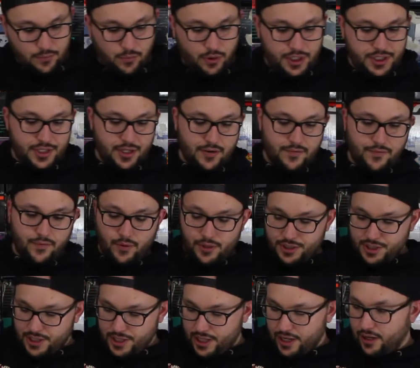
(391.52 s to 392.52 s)
which
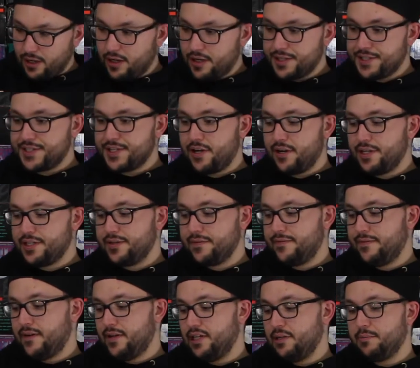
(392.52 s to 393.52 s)
unfortunately they are starting to
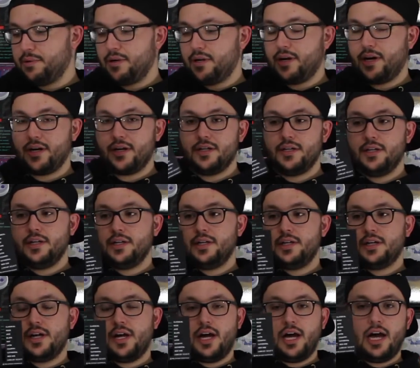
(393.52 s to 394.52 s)
fall apart.
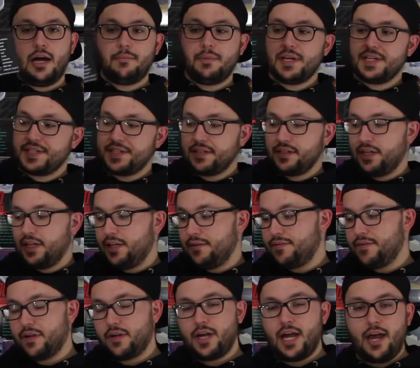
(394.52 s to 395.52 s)
Basically,
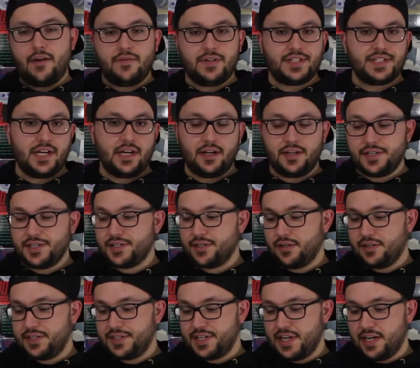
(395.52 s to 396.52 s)
if you have it set on a
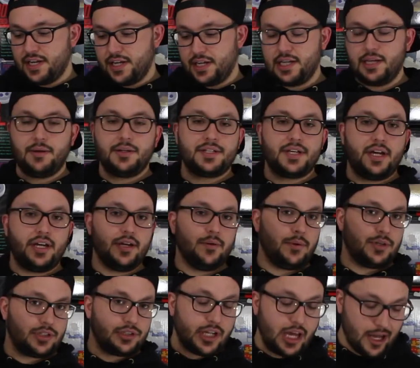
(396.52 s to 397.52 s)
certain setting, it will tell
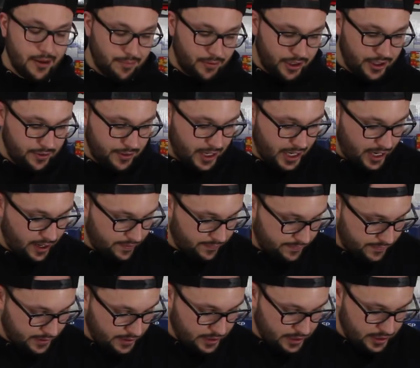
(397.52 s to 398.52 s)
you which library you
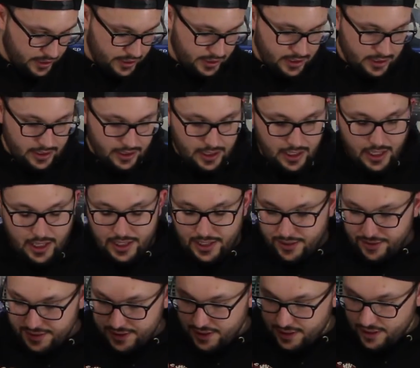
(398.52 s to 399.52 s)
have.
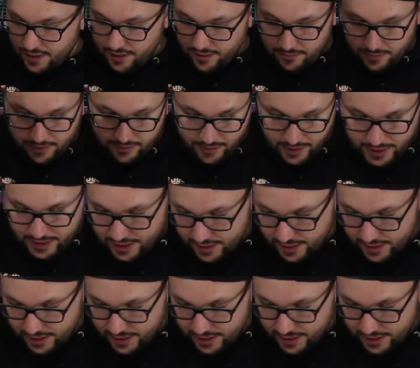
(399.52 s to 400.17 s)
Here's another one right